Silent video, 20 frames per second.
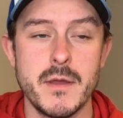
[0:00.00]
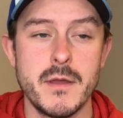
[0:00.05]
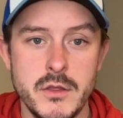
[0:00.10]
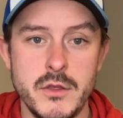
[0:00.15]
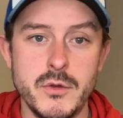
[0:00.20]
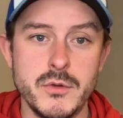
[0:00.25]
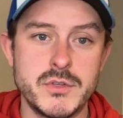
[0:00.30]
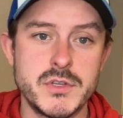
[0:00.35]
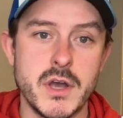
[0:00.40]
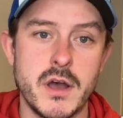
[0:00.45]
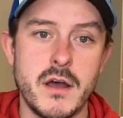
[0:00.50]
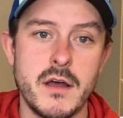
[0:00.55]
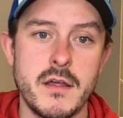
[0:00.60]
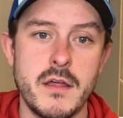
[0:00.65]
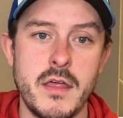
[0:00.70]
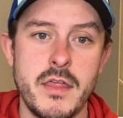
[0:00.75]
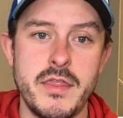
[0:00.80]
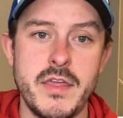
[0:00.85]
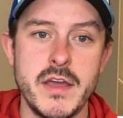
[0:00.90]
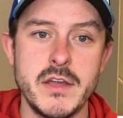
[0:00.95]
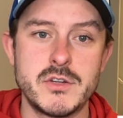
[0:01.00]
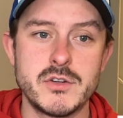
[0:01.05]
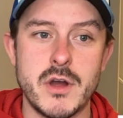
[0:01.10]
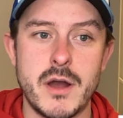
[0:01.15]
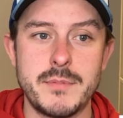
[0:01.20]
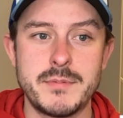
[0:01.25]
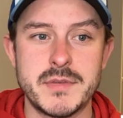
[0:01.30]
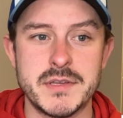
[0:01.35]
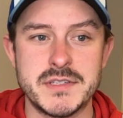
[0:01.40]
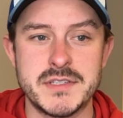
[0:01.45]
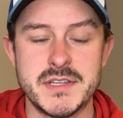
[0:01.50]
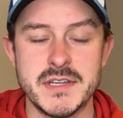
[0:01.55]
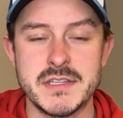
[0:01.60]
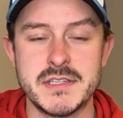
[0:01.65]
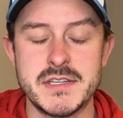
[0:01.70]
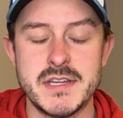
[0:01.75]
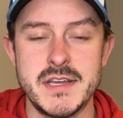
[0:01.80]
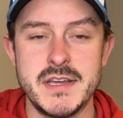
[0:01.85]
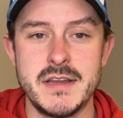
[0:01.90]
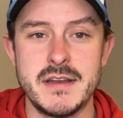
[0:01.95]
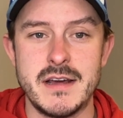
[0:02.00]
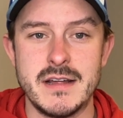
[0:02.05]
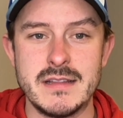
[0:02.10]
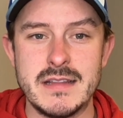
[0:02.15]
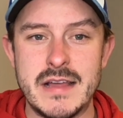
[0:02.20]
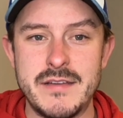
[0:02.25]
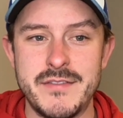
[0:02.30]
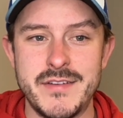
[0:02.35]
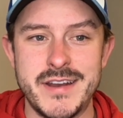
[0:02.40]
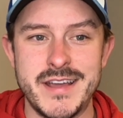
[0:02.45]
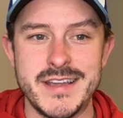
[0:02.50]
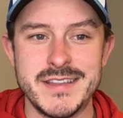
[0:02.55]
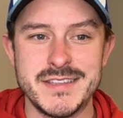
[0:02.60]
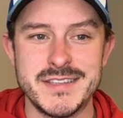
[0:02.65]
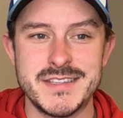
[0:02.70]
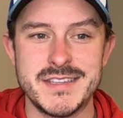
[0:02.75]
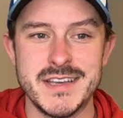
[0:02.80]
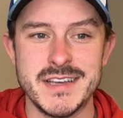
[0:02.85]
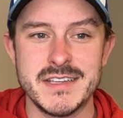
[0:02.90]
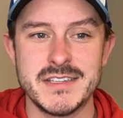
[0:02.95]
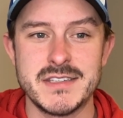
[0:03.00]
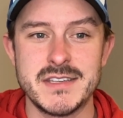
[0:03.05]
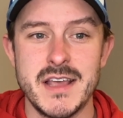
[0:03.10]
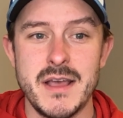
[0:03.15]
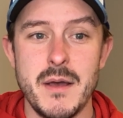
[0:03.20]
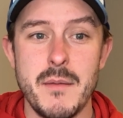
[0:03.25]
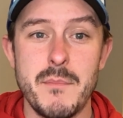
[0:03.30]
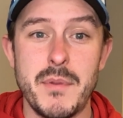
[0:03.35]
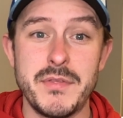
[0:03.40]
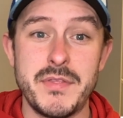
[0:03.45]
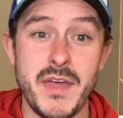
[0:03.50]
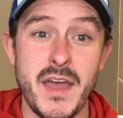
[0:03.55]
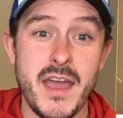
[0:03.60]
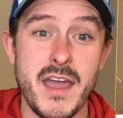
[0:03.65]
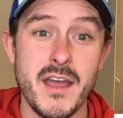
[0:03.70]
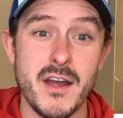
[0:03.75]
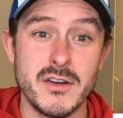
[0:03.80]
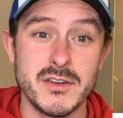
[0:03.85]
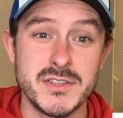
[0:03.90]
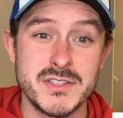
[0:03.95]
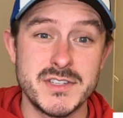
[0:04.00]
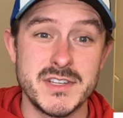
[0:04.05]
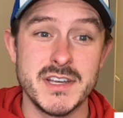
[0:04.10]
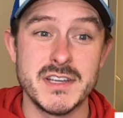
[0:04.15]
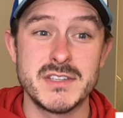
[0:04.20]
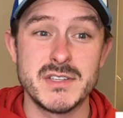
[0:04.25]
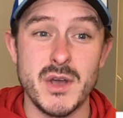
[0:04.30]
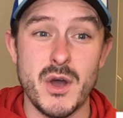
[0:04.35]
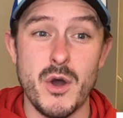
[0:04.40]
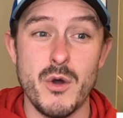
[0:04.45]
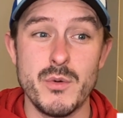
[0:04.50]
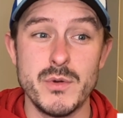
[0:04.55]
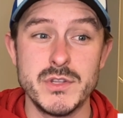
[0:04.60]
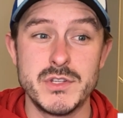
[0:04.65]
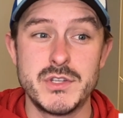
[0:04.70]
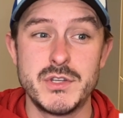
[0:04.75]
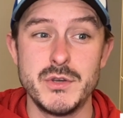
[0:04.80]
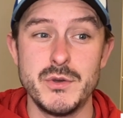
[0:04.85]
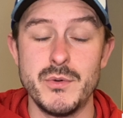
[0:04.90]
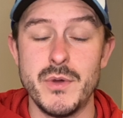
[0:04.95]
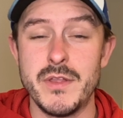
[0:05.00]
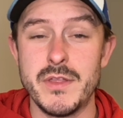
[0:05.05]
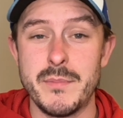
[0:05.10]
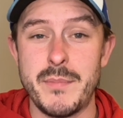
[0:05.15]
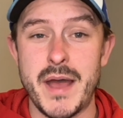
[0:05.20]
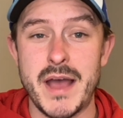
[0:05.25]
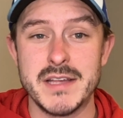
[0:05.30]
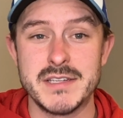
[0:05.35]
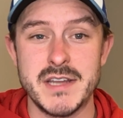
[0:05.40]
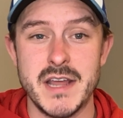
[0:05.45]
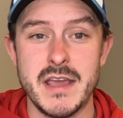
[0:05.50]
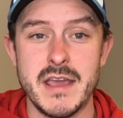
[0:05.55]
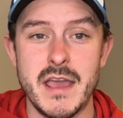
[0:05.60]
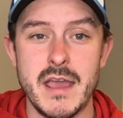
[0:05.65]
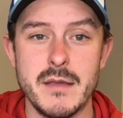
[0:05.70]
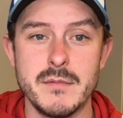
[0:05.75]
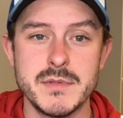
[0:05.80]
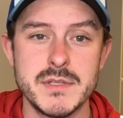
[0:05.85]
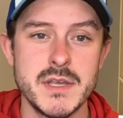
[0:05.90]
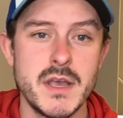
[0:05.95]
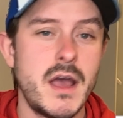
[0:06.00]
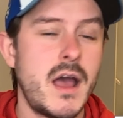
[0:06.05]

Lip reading: Utah, they dropped to 16, 11, and 6, but they are 6, 0, and 2 in the past 8 games.